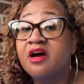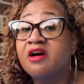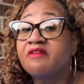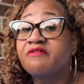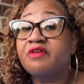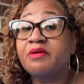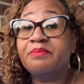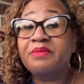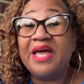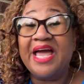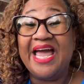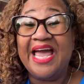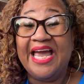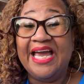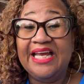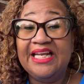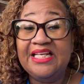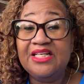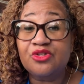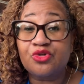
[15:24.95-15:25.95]
from the
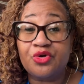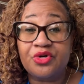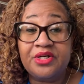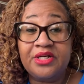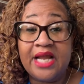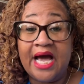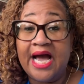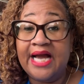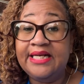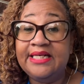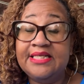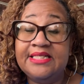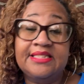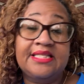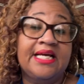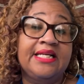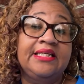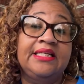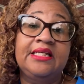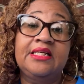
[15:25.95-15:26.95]
80s or 90s
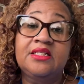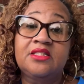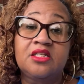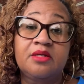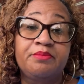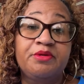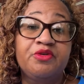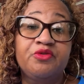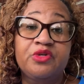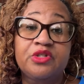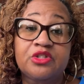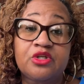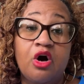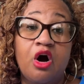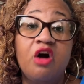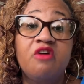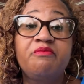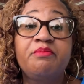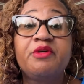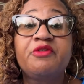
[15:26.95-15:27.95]
that needed to be
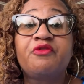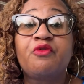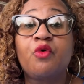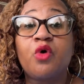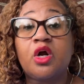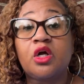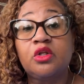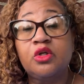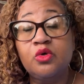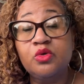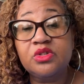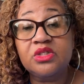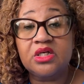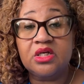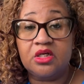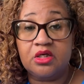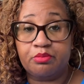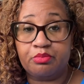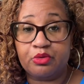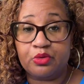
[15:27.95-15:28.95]
resolved before closing
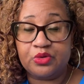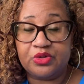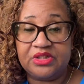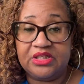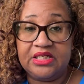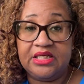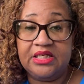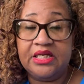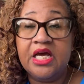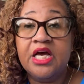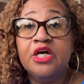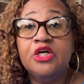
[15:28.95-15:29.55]
could proceed.